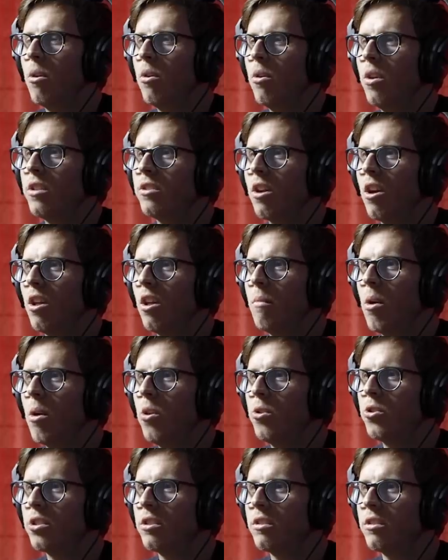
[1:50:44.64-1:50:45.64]
mo it's all sure.
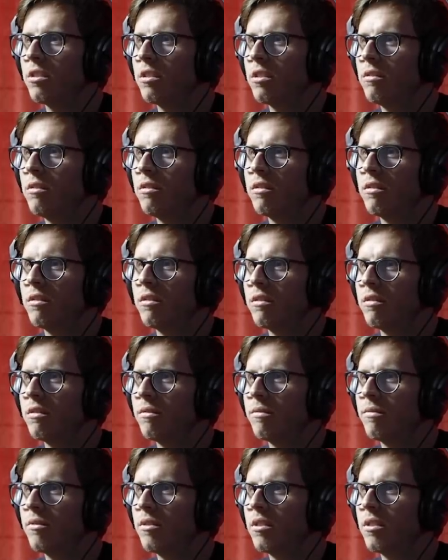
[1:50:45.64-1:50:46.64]
emotions. and Right.
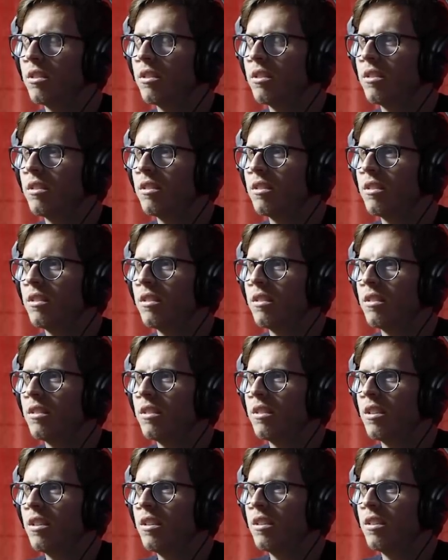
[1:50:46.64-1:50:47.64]

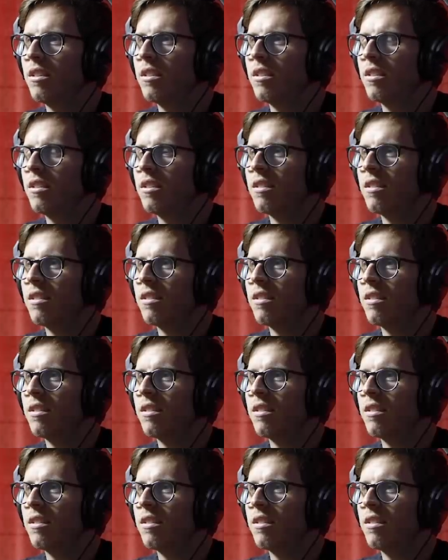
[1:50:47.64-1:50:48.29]
And, and that goes back to Elon